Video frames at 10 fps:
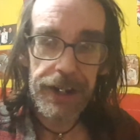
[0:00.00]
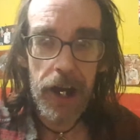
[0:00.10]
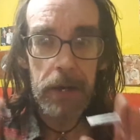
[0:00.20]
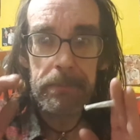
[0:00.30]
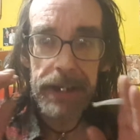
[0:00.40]

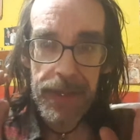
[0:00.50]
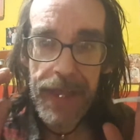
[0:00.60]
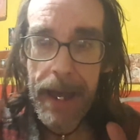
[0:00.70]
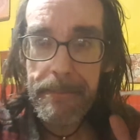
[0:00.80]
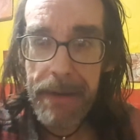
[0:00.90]
can't be in
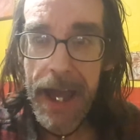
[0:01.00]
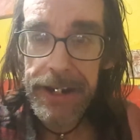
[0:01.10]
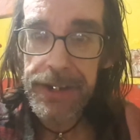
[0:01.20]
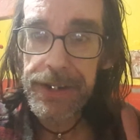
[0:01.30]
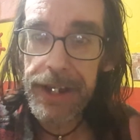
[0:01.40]
that bad
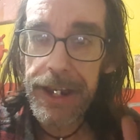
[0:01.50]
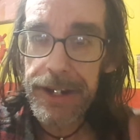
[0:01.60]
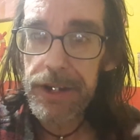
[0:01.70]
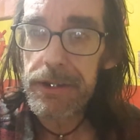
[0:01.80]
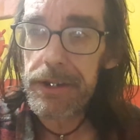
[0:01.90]
a
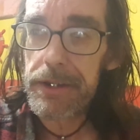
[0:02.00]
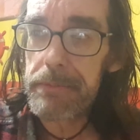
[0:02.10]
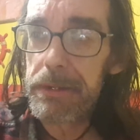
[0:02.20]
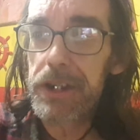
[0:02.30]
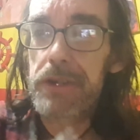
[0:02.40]
state
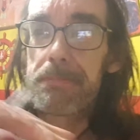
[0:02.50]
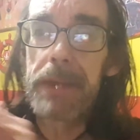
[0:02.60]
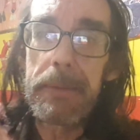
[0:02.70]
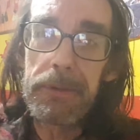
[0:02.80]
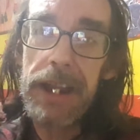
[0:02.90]
because
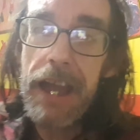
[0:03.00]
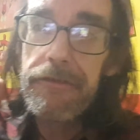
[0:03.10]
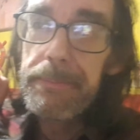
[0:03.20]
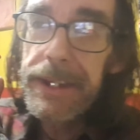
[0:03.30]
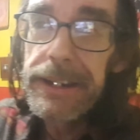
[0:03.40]
people
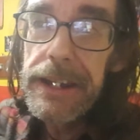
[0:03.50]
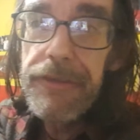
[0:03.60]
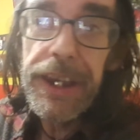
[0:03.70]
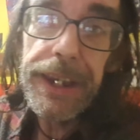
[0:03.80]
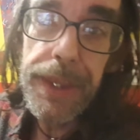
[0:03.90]
have been
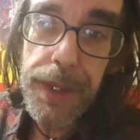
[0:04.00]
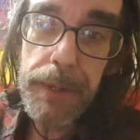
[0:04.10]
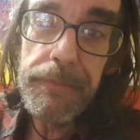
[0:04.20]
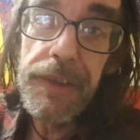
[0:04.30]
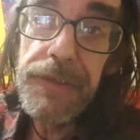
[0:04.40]
living in
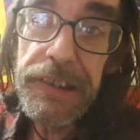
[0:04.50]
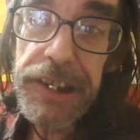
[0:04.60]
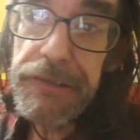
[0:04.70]
them very